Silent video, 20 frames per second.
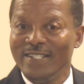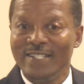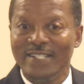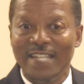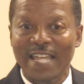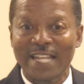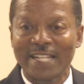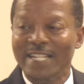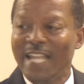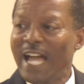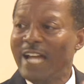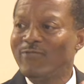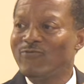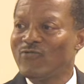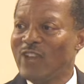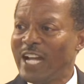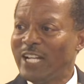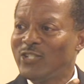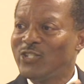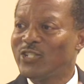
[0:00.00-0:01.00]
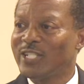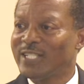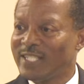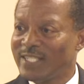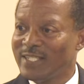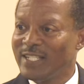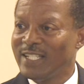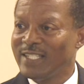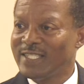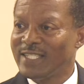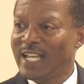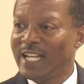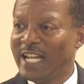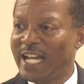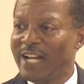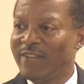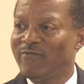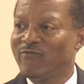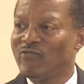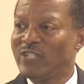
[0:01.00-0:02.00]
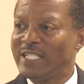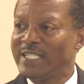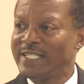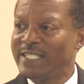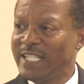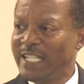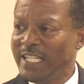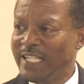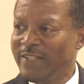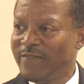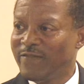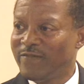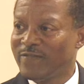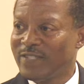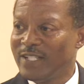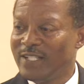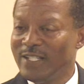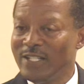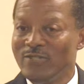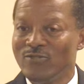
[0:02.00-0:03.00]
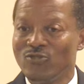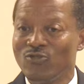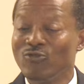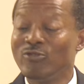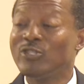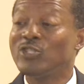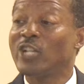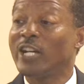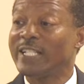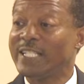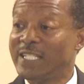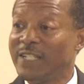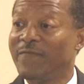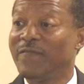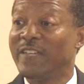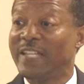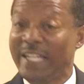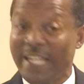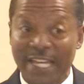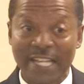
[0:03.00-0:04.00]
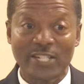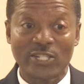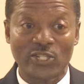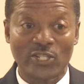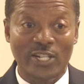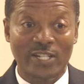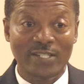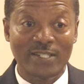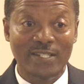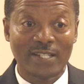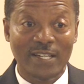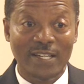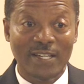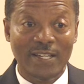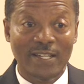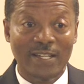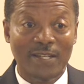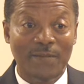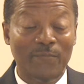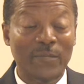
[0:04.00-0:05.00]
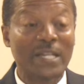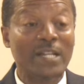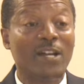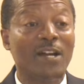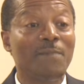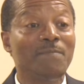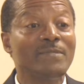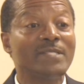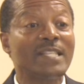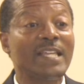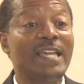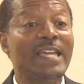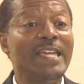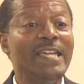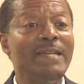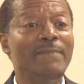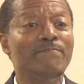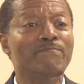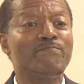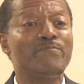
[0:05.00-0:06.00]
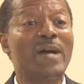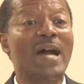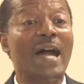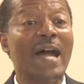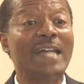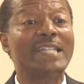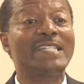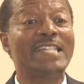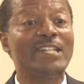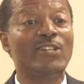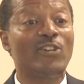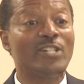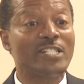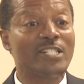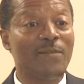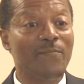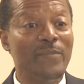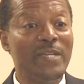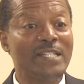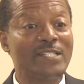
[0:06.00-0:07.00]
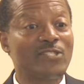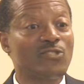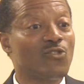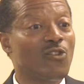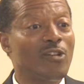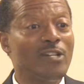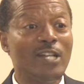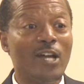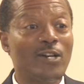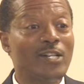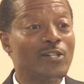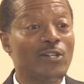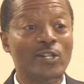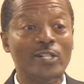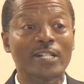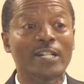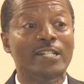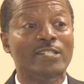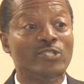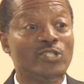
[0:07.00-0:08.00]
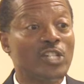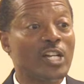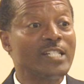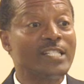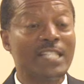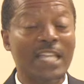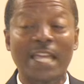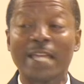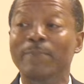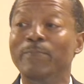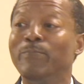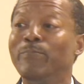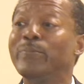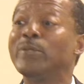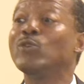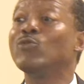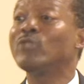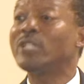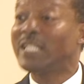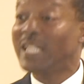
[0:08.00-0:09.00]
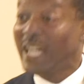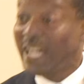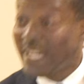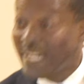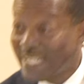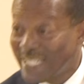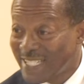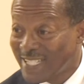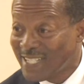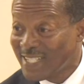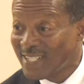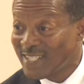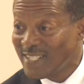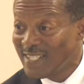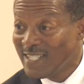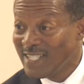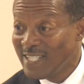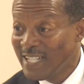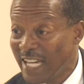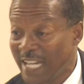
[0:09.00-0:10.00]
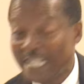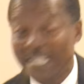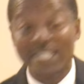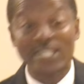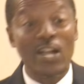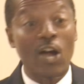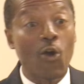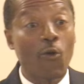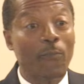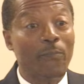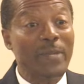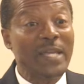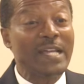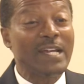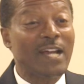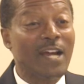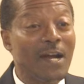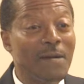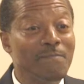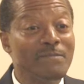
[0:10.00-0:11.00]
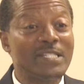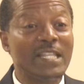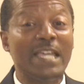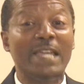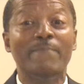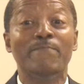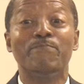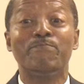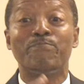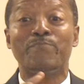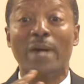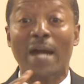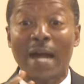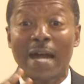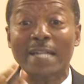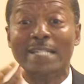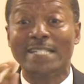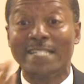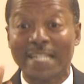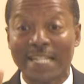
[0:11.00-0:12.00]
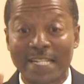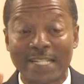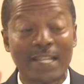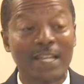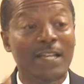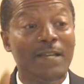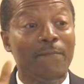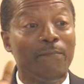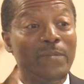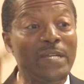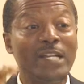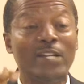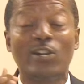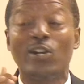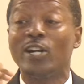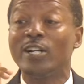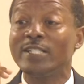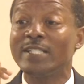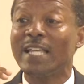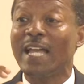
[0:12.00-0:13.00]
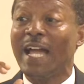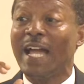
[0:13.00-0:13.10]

then that righteousness that I have received through justification becomes imparted unto me. It's no longer just imputed, it now becomes imparted because